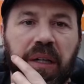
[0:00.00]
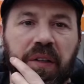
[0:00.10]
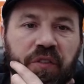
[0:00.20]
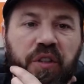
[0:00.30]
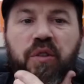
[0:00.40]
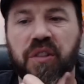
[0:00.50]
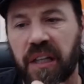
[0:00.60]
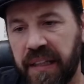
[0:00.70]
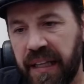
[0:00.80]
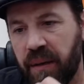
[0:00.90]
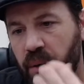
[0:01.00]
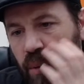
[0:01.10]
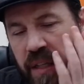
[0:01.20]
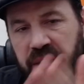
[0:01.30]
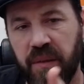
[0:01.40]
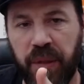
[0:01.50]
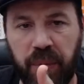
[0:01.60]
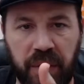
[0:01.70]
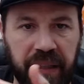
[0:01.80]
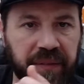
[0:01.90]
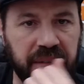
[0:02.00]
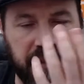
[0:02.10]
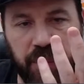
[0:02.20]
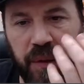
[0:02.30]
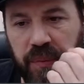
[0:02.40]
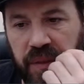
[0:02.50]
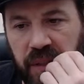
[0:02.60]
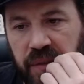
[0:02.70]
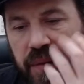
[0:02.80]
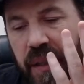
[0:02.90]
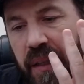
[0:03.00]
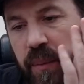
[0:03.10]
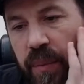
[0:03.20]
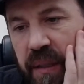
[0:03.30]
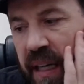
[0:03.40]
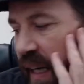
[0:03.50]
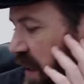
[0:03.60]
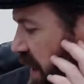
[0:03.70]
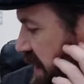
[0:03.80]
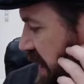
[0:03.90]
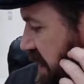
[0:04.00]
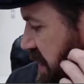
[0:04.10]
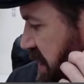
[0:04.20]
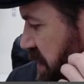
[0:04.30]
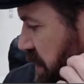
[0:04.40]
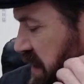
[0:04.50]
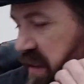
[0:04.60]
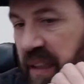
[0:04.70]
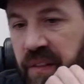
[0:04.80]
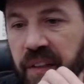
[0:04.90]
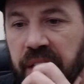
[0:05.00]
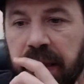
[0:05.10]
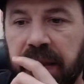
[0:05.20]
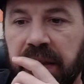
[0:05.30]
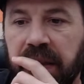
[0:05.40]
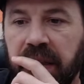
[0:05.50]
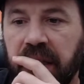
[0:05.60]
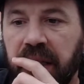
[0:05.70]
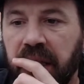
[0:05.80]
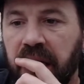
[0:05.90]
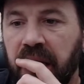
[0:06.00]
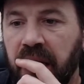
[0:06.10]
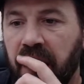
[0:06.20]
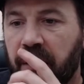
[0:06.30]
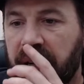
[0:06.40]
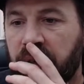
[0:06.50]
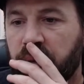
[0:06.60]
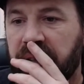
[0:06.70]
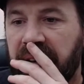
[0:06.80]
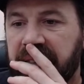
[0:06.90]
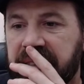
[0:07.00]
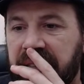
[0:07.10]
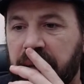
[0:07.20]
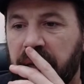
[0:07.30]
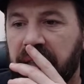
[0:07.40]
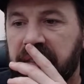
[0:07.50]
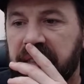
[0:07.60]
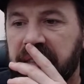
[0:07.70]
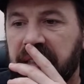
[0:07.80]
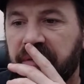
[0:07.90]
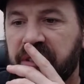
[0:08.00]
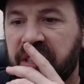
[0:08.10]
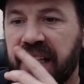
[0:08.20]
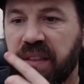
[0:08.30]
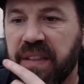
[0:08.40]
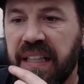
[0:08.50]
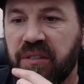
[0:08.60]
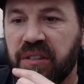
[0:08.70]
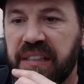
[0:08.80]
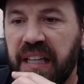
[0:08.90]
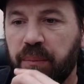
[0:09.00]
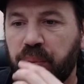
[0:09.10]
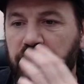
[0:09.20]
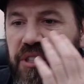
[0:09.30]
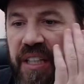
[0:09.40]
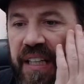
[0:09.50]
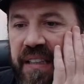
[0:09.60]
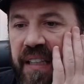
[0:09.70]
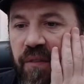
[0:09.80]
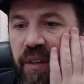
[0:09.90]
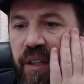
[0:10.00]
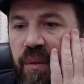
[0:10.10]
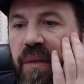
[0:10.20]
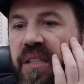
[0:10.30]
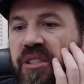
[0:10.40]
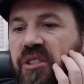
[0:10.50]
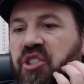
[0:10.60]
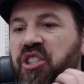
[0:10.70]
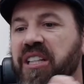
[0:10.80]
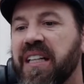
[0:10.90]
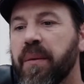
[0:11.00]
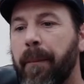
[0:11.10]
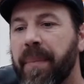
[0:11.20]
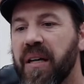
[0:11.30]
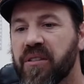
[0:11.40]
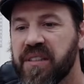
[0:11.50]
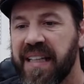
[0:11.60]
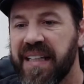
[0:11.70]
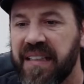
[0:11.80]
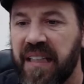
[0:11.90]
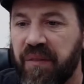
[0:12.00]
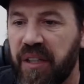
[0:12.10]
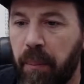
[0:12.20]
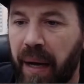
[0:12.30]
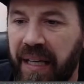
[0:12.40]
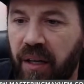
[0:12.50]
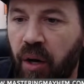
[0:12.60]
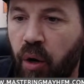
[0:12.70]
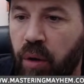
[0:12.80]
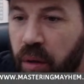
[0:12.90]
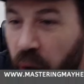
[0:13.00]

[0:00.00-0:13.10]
views on that on why some people love it and some people don't. But I, I like that system myself. All right, who we got? Sam House says, Love the channel. Thank you, Sam. Appreciate that very much. Gene Miller saying, Good evening. Mike Ho-